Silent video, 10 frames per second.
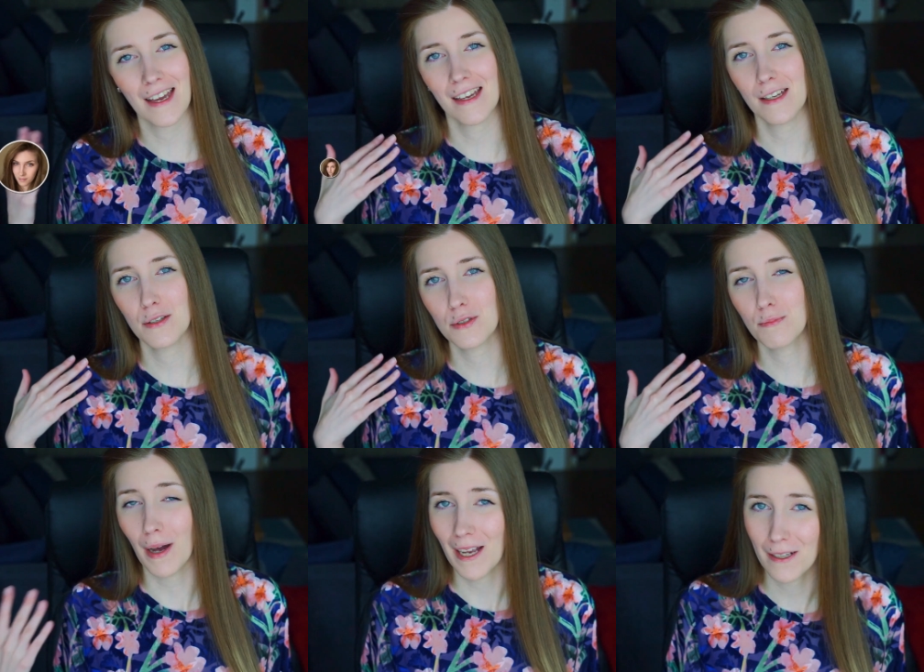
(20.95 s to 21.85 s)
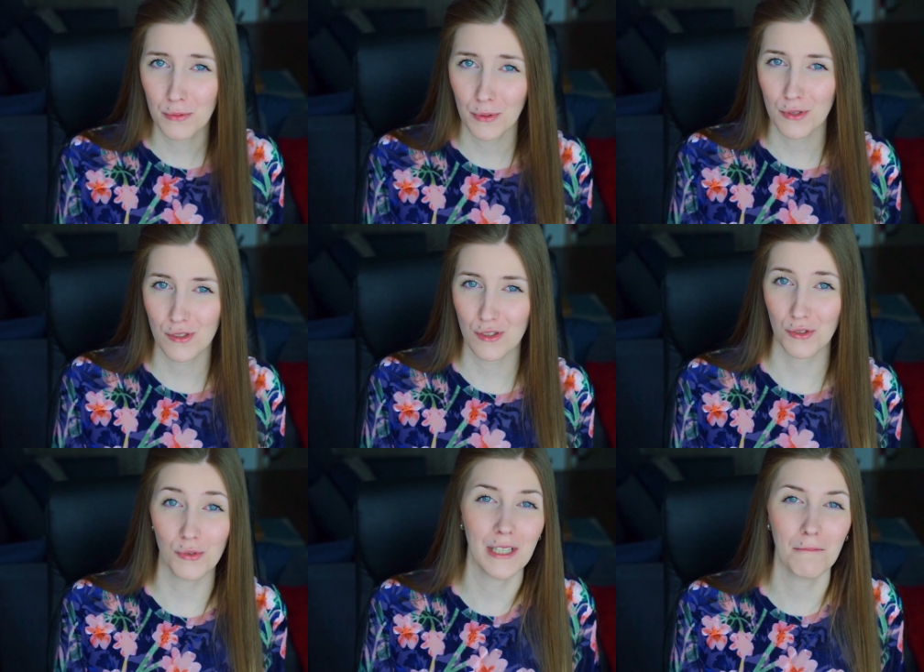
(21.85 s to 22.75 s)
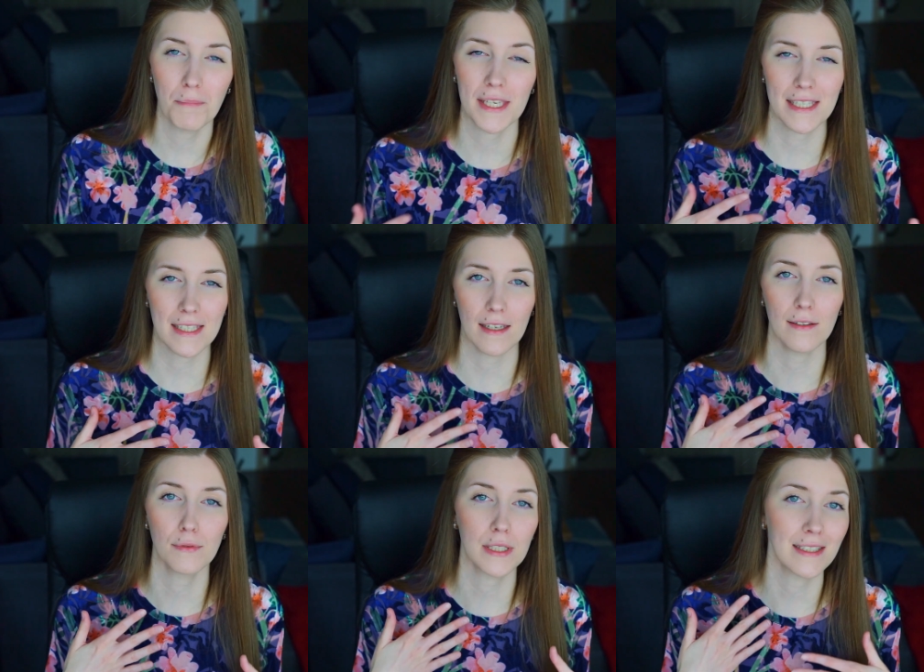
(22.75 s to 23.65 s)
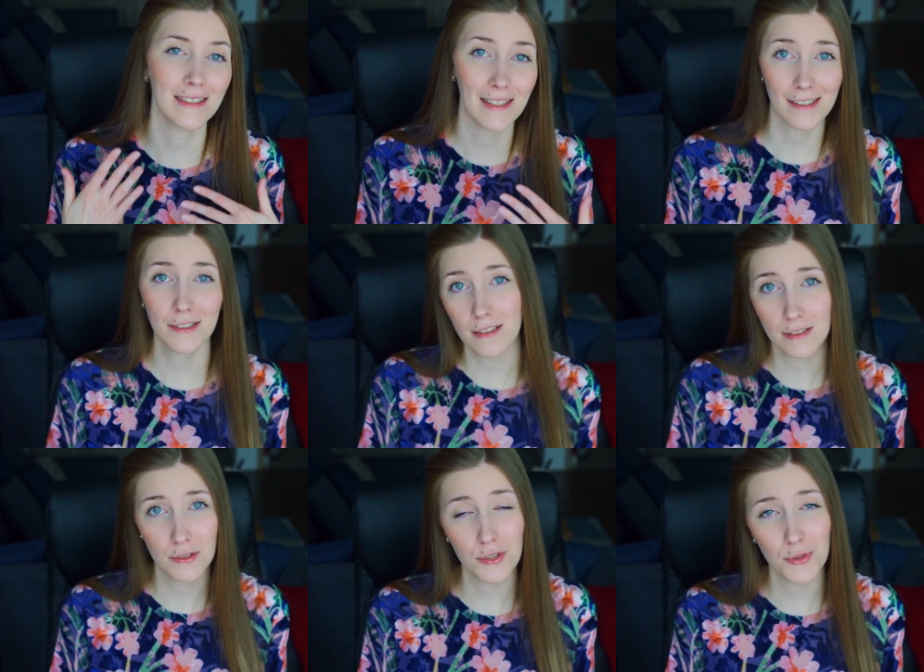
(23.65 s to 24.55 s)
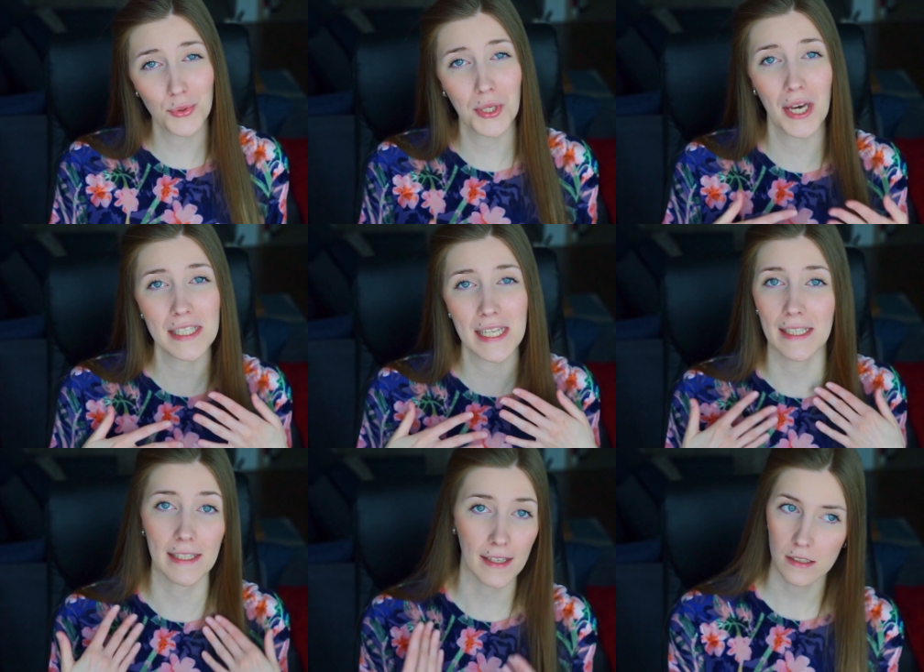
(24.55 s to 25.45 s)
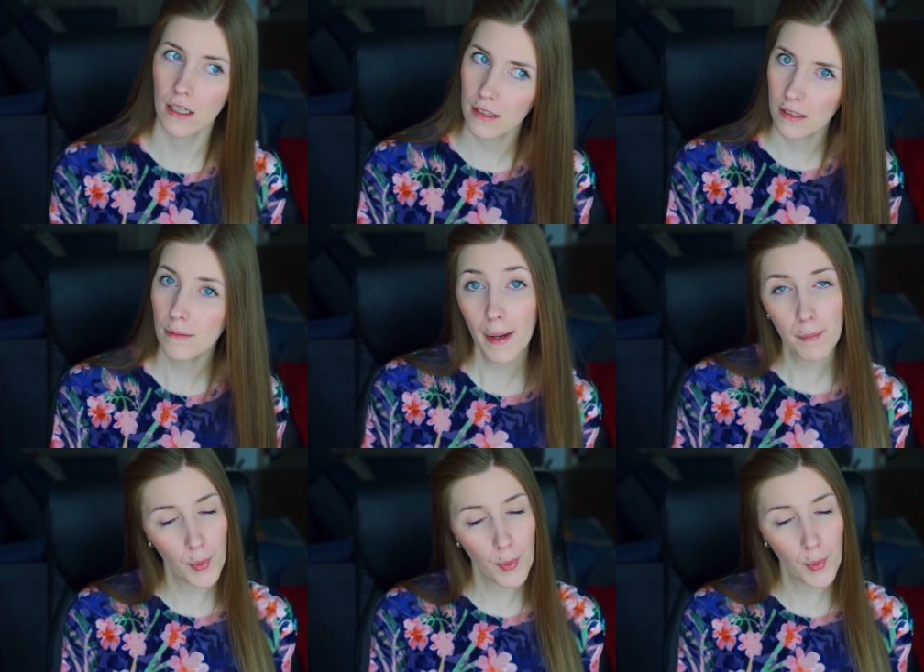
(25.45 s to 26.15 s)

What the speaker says: I might as well just do it because I really like talking to you guys and I like talking about